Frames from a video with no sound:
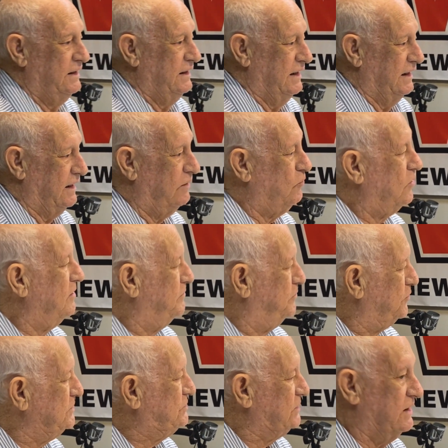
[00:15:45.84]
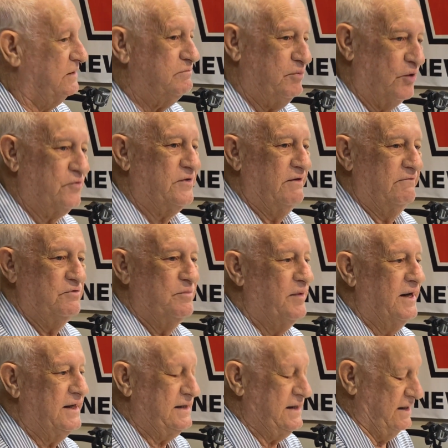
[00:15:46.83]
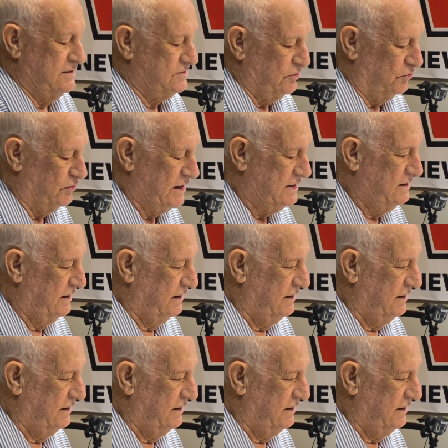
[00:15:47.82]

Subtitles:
And I want to appreciate both of you, Mike and Tony,